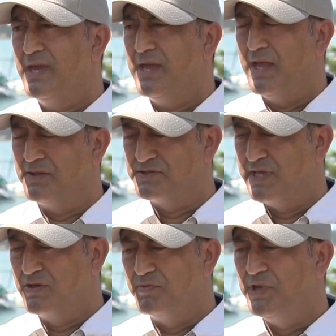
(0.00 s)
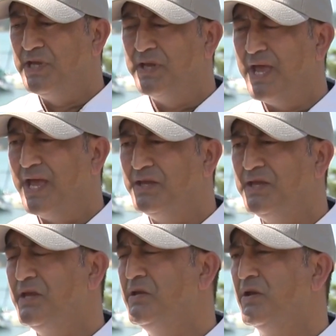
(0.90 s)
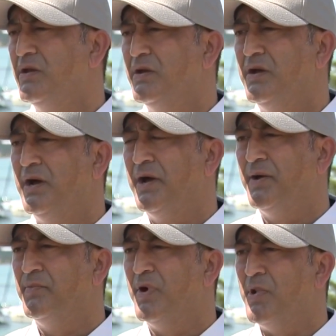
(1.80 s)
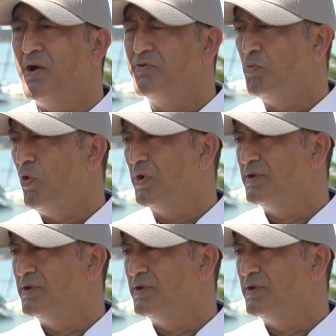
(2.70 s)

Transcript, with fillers: and they could be in any um, amount of water